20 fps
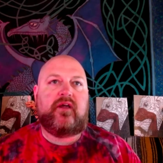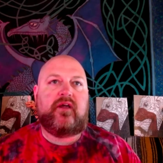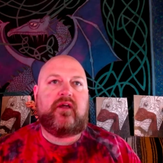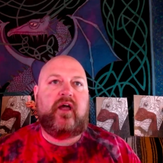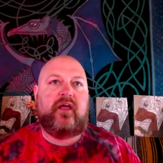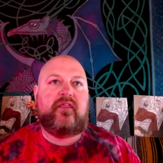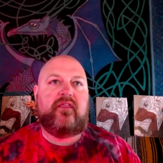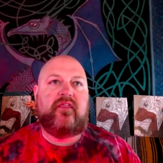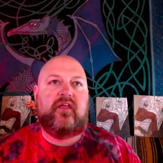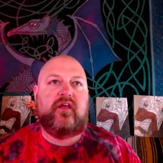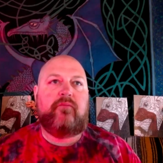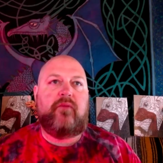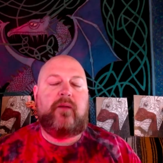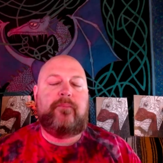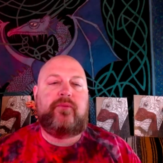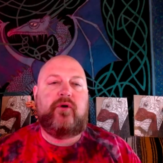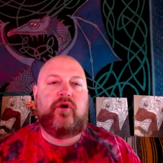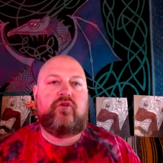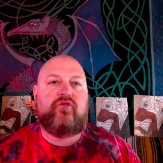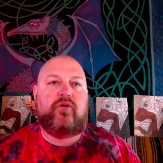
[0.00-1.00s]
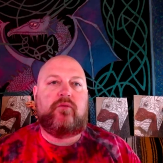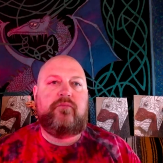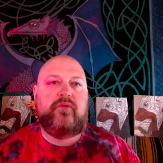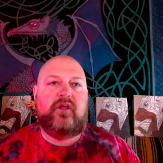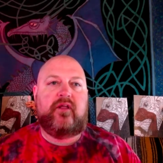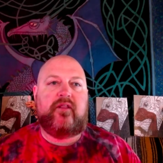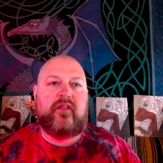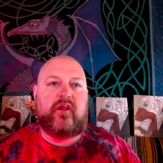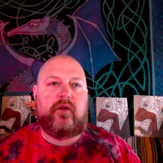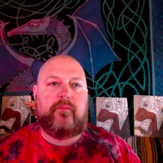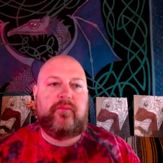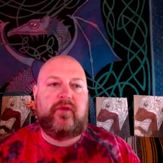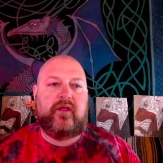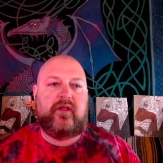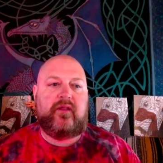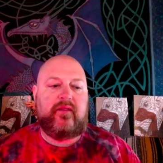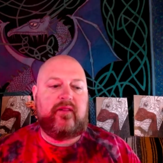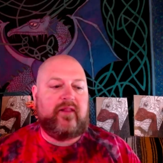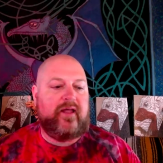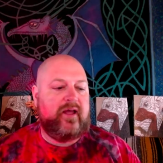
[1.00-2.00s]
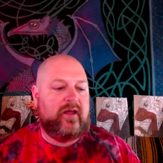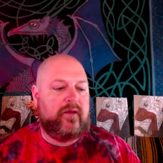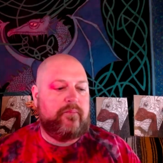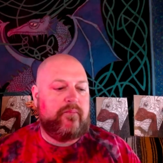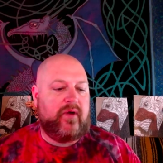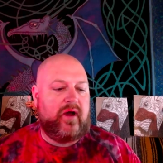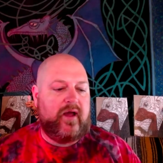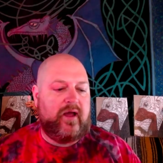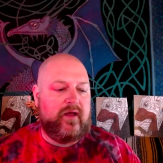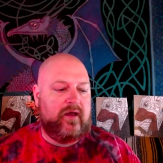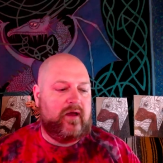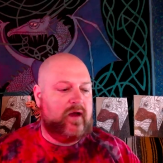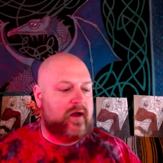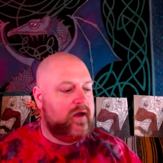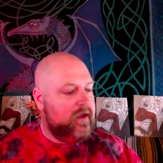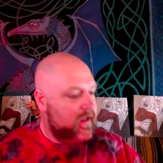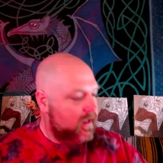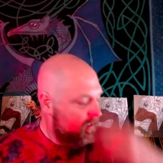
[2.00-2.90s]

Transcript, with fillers: I think my book will be a little bit like my uh,